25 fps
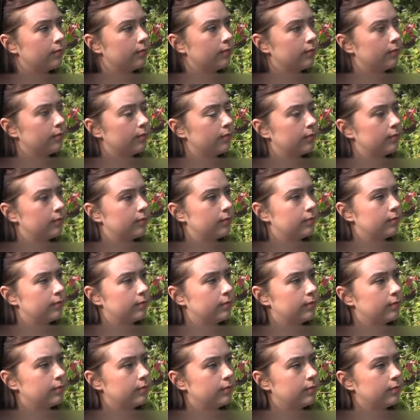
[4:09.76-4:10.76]

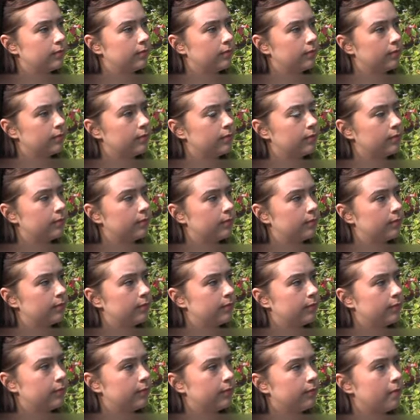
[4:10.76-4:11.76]

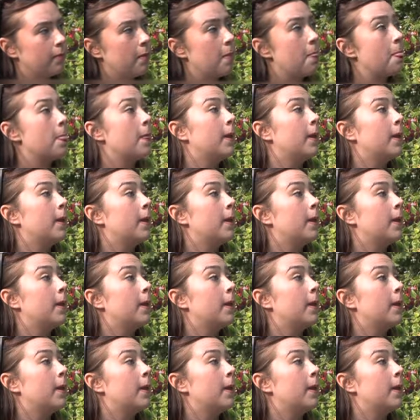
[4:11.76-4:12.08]
No words are spoken by the person on screen.